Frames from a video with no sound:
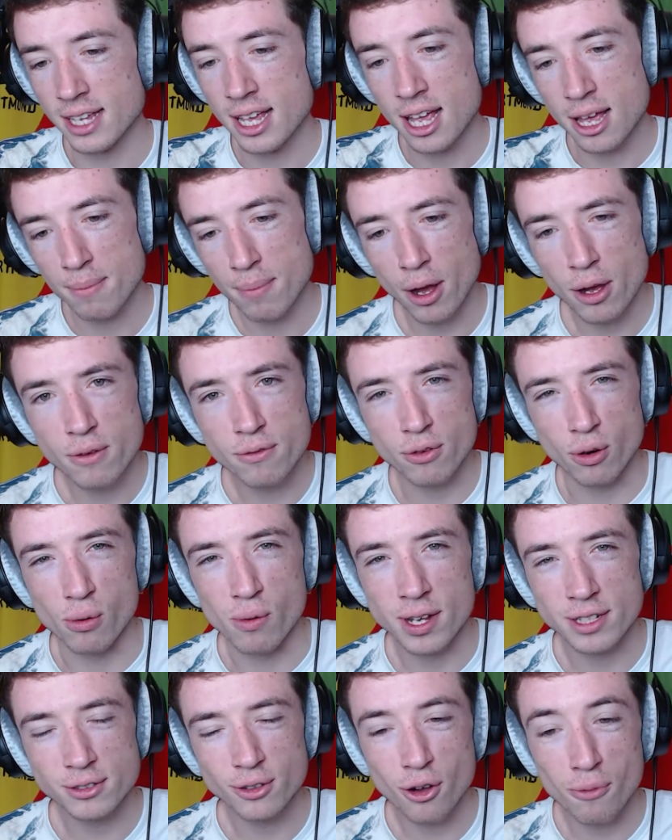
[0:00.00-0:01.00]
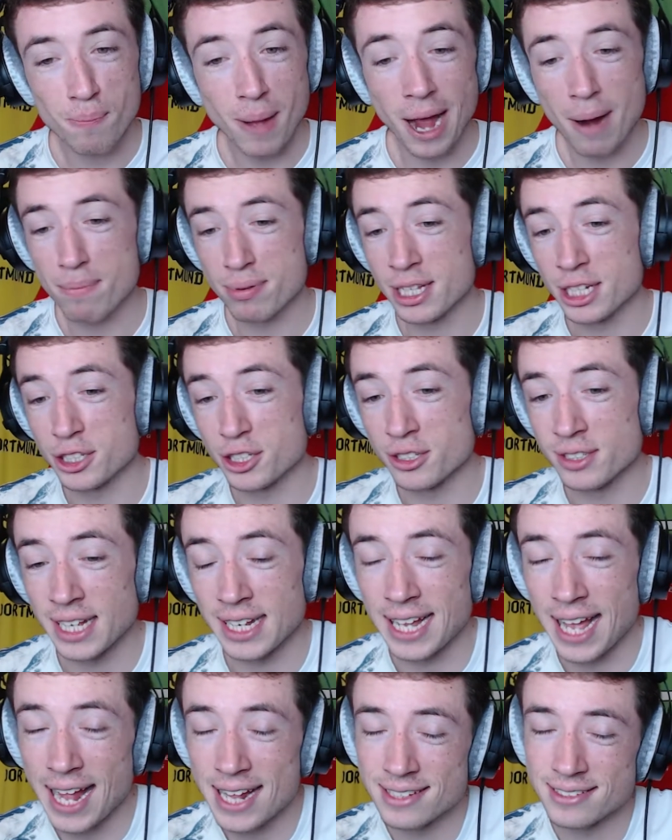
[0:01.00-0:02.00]
But overall, it's not a bad prediction. They
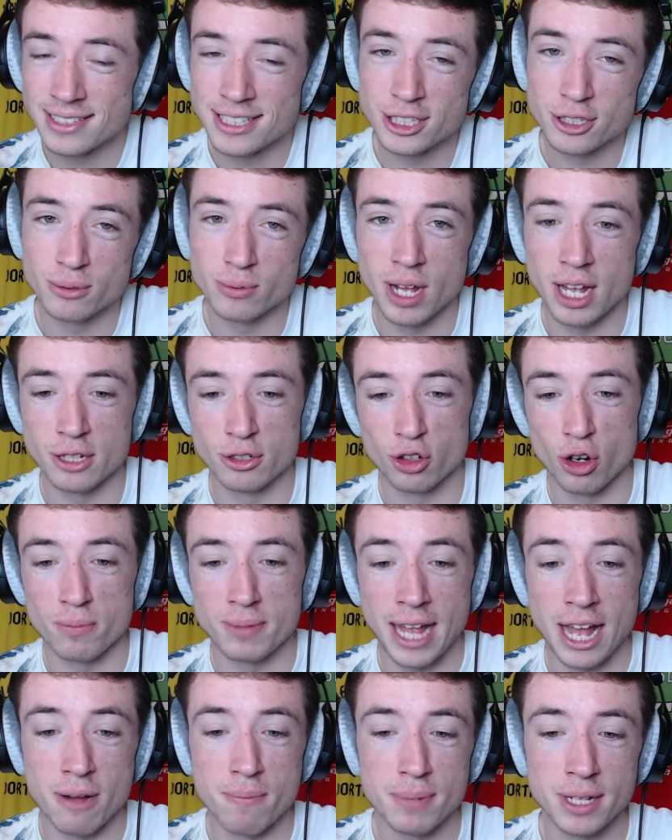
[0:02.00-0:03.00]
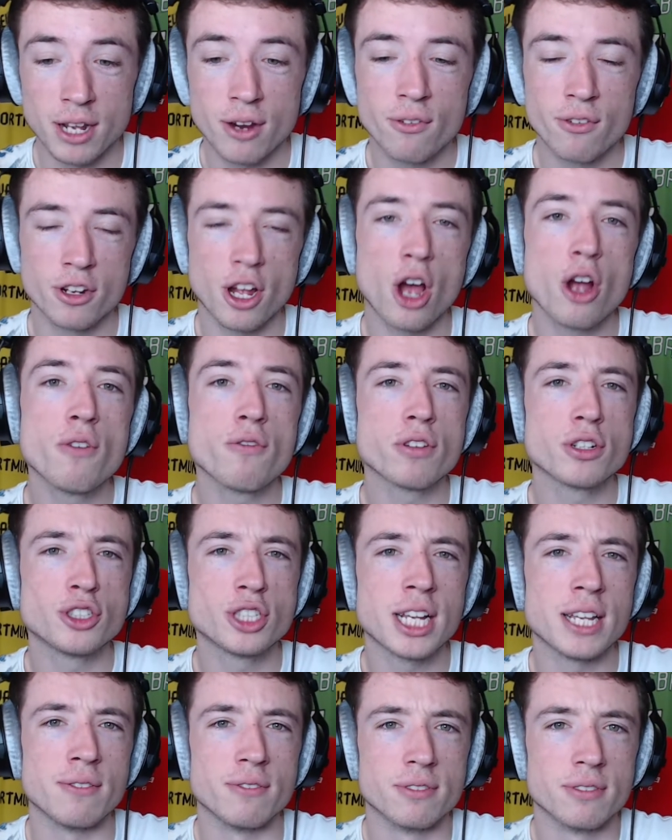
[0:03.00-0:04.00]
can still drop down, but they're
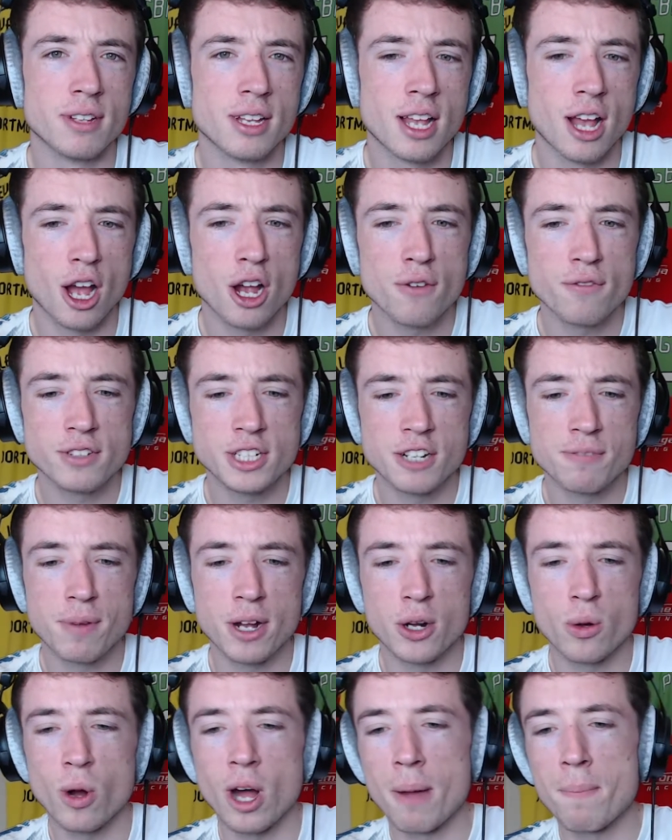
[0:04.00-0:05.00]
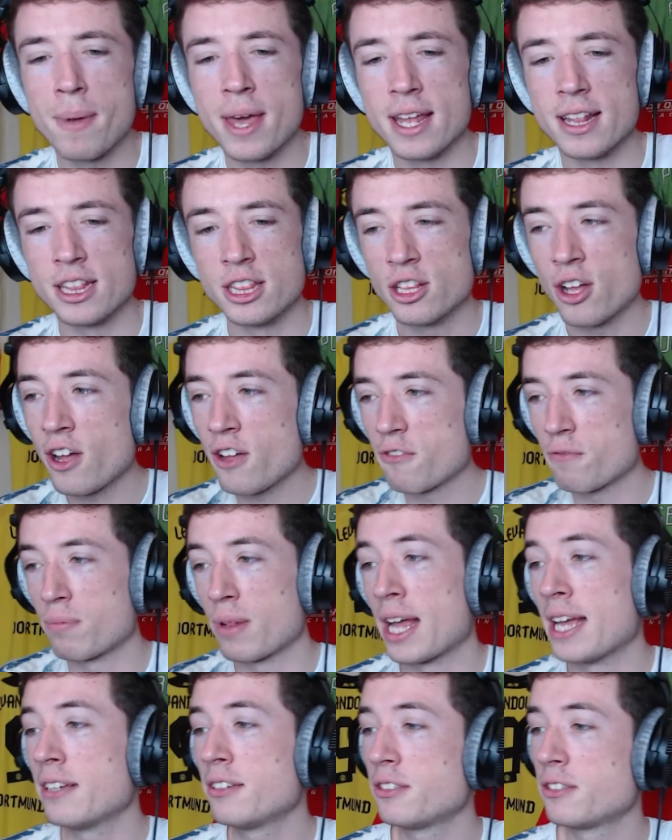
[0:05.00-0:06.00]
overachieved. Overachieved by quite a bit. 9th
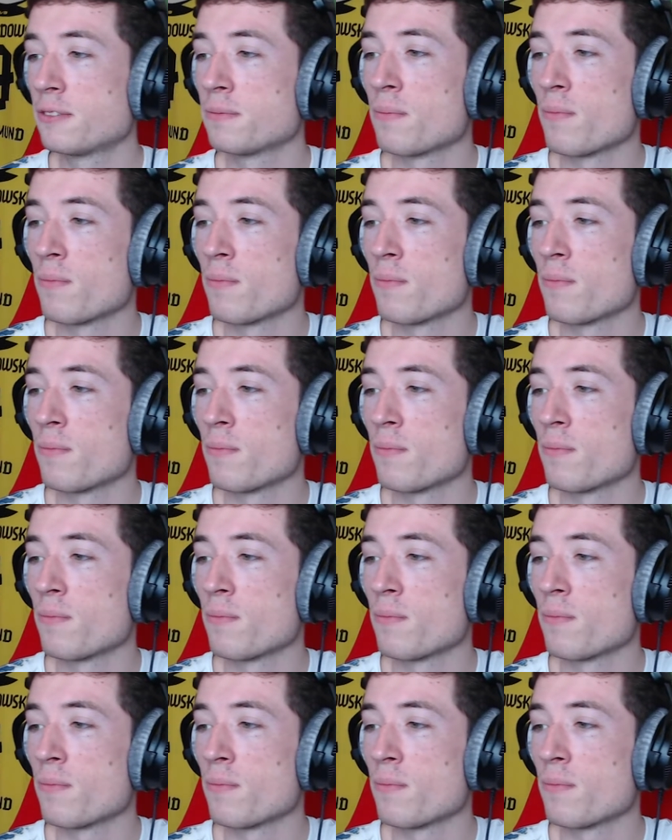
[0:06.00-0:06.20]
place.